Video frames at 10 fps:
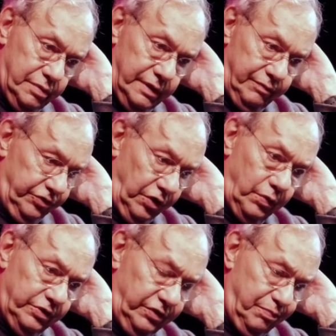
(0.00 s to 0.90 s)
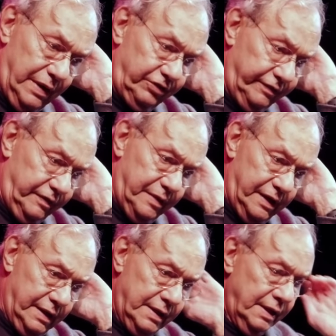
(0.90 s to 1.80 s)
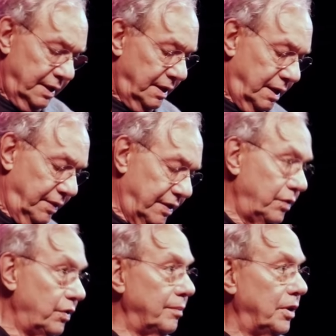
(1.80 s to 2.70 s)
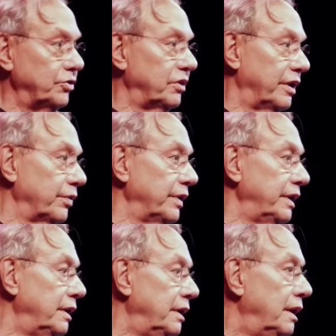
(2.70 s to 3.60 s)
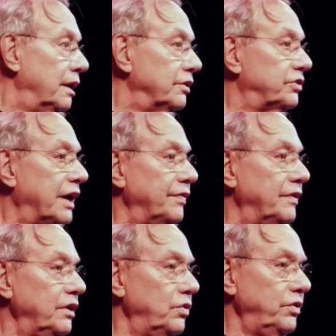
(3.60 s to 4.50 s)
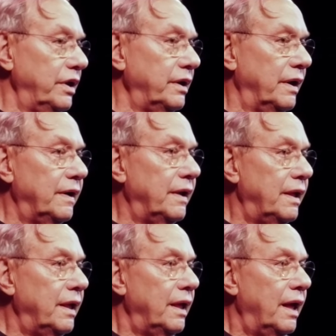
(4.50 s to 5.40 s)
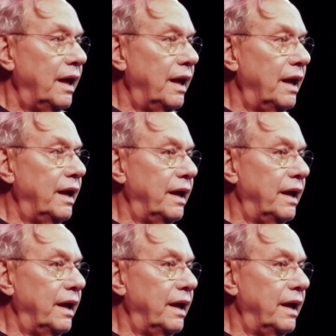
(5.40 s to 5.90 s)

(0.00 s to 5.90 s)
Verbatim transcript: but it was always impressive to me that you were the most literate state in the union. And